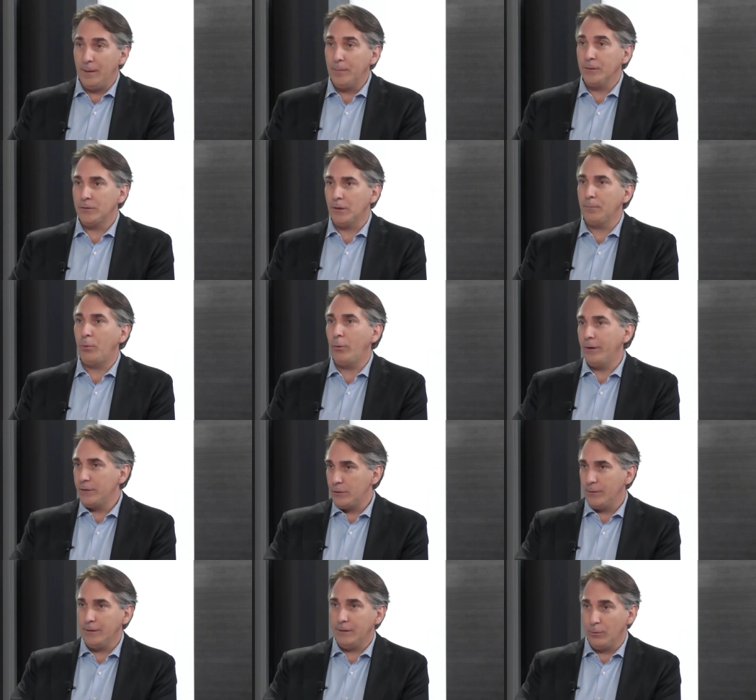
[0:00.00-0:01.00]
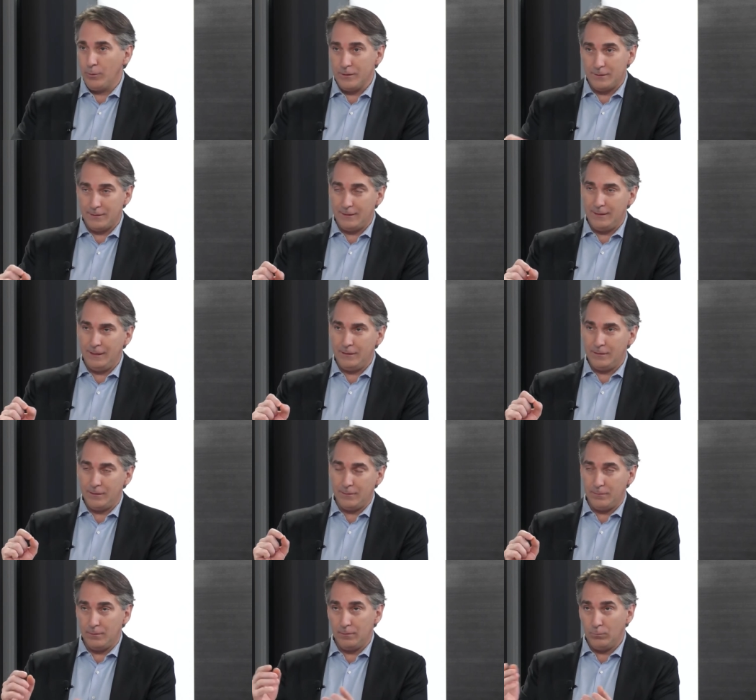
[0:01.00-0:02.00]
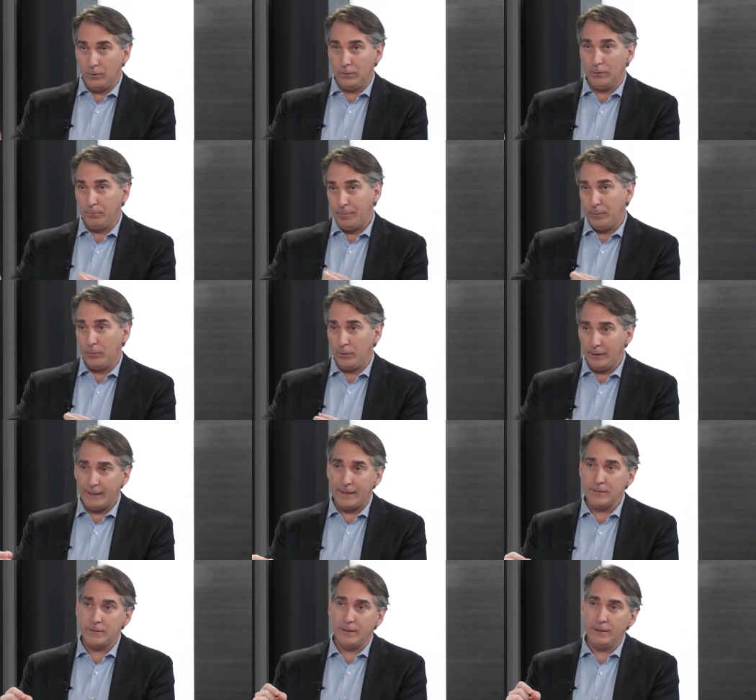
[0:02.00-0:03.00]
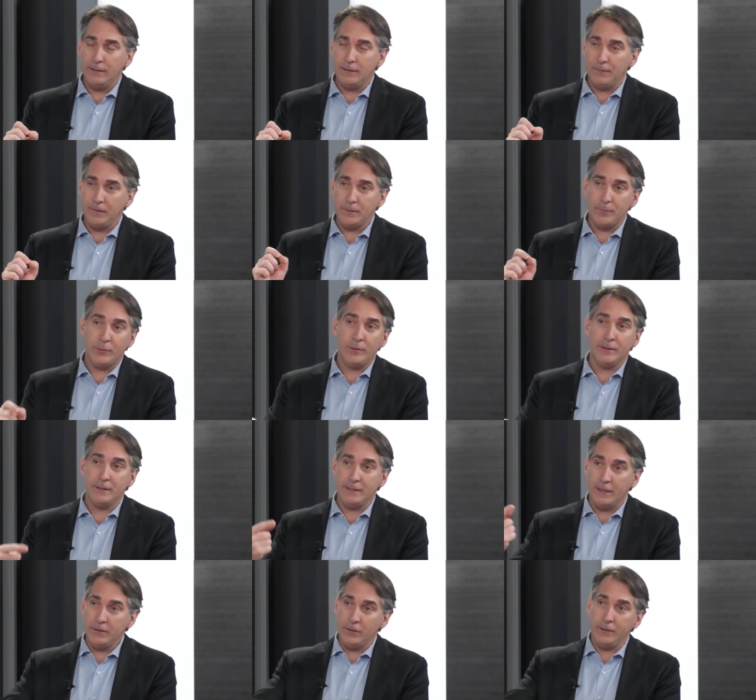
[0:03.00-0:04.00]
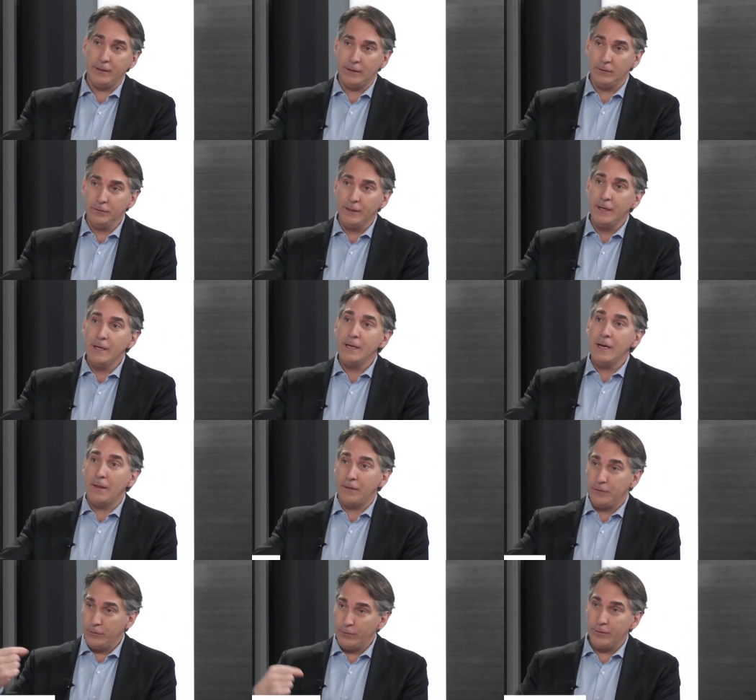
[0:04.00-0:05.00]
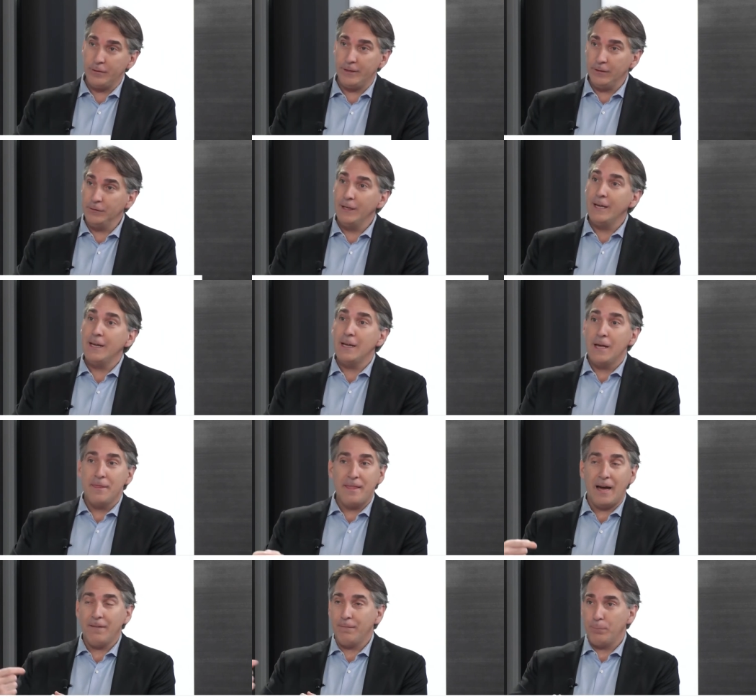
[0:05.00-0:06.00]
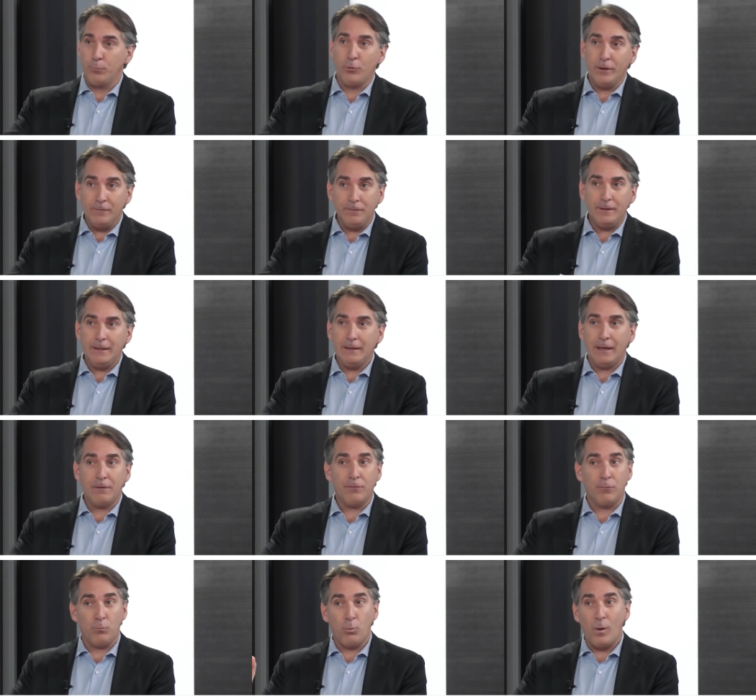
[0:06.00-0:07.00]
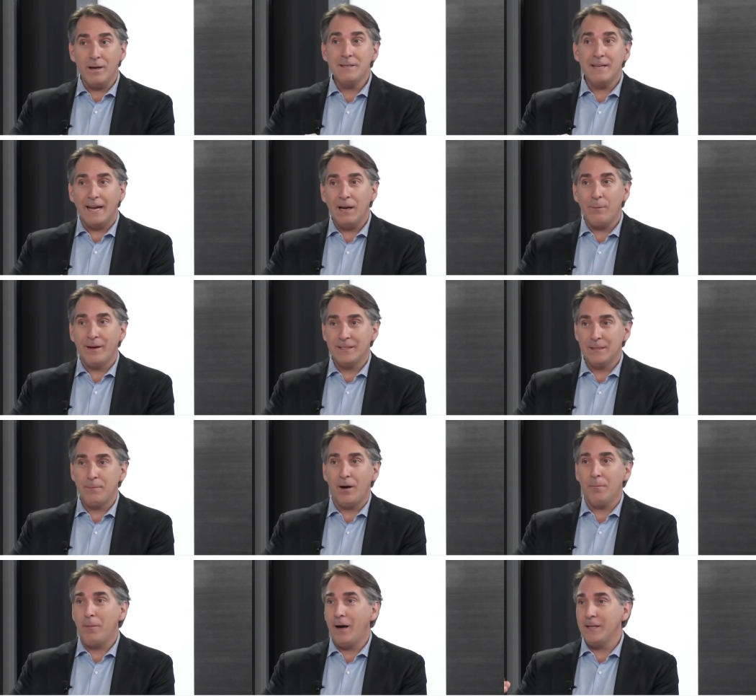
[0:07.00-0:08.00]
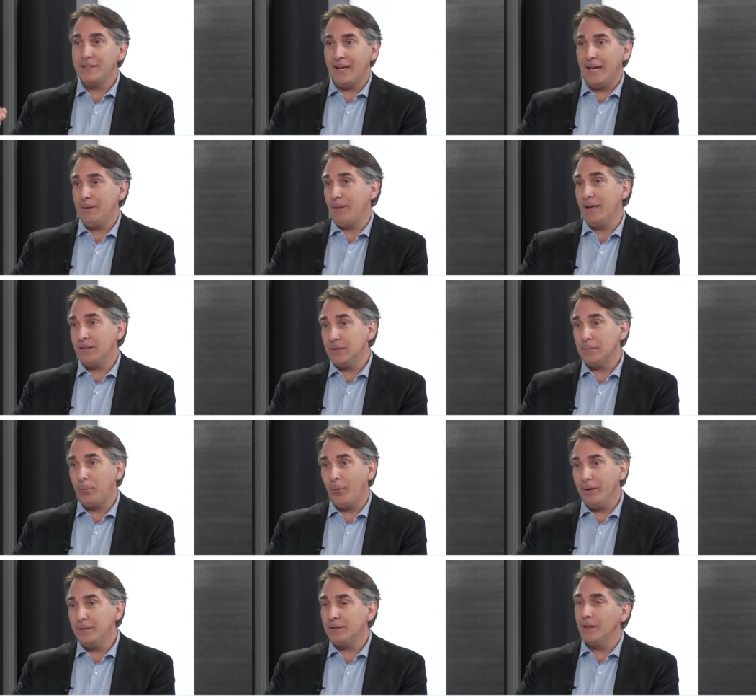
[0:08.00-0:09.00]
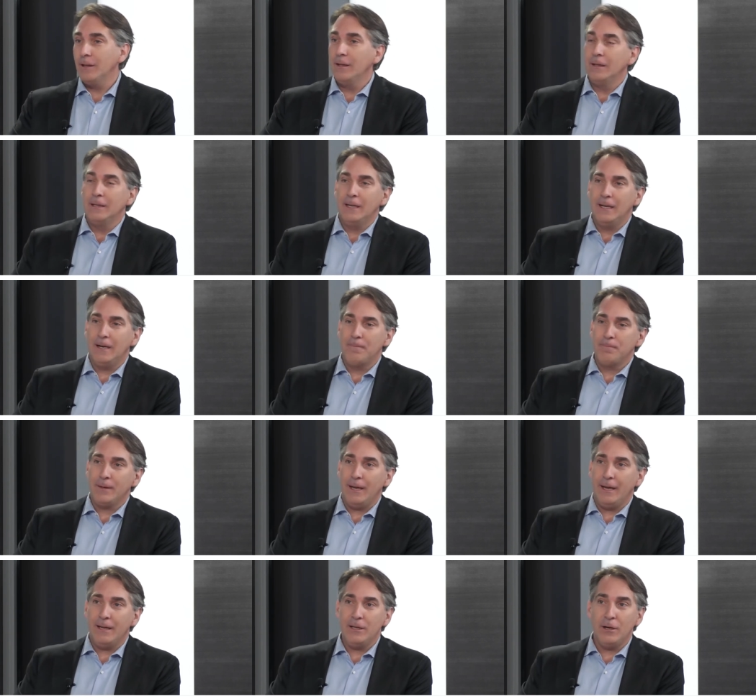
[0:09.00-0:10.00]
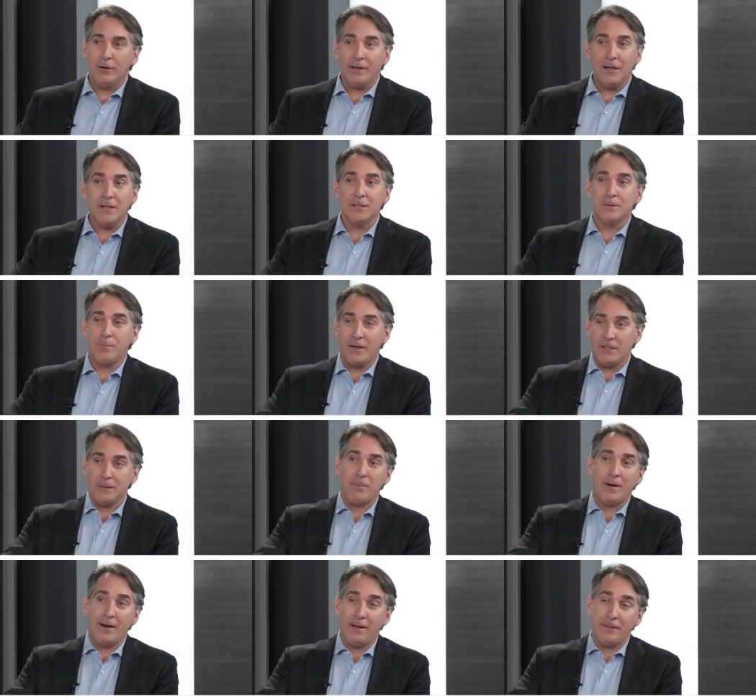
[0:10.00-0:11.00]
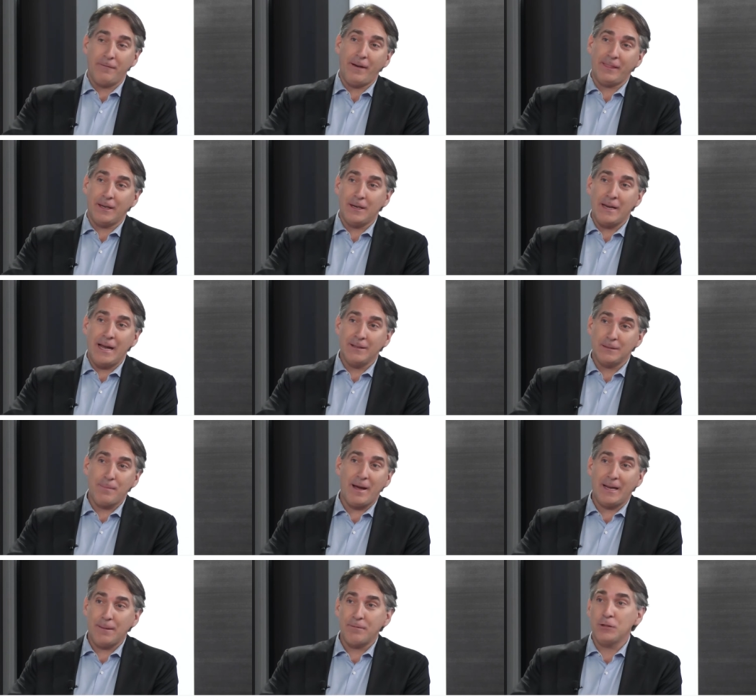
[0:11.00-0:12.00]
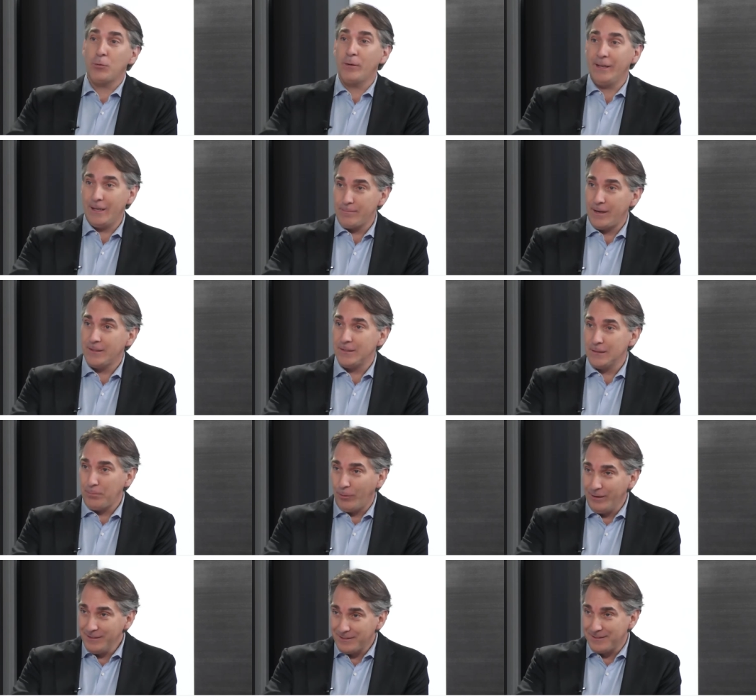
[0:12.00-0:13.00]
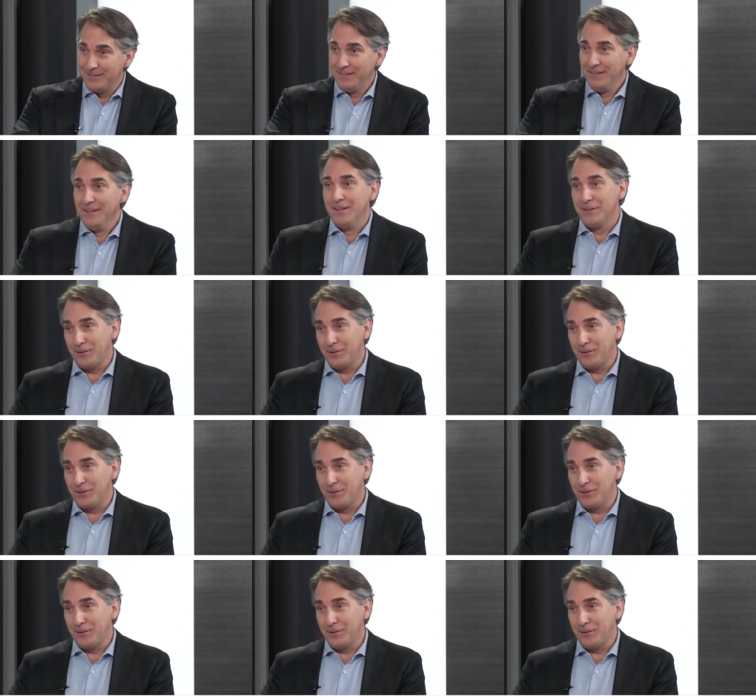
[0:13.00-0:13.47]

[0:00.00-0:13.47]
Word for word: People sort of point to it. There was the, the what people look at is the difference between the 10-year yield and the two-year yield. That briefly, like one day, went to about minus eight basis points. Um, you don't hear as much about the fact that now it's back up to 28 basis That's points. That's right, of course.